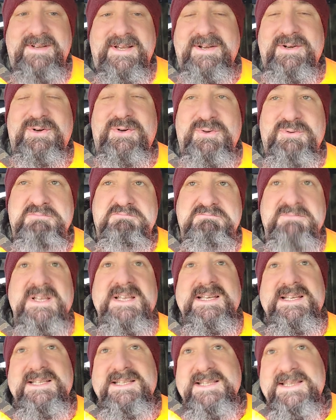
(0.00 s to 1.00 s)
at home,
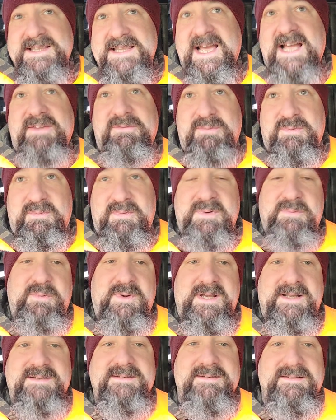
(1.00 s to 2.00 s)
that's when we
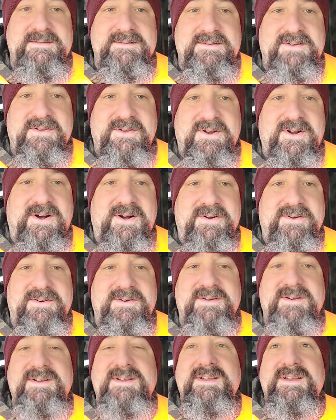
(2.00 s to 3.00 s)
went to the doctor.